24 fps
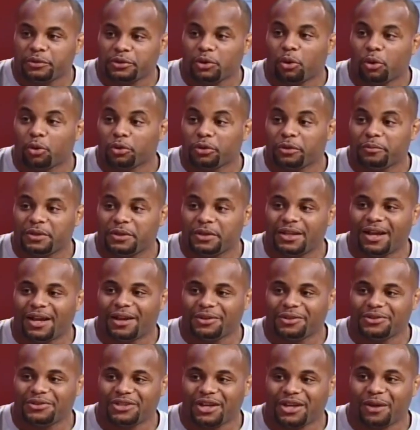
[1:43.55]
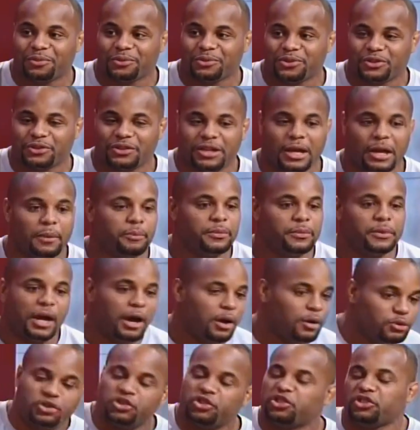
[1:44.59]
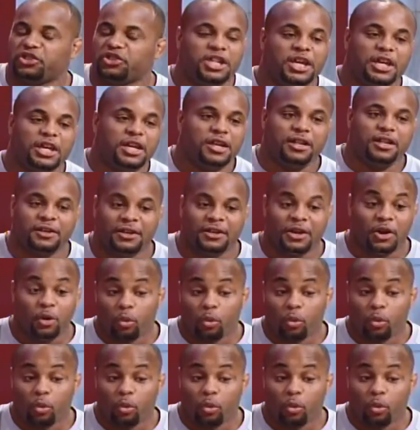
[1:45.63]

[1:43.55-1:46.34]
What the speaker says: holding me down and Jon was on top of me. I was just kicking.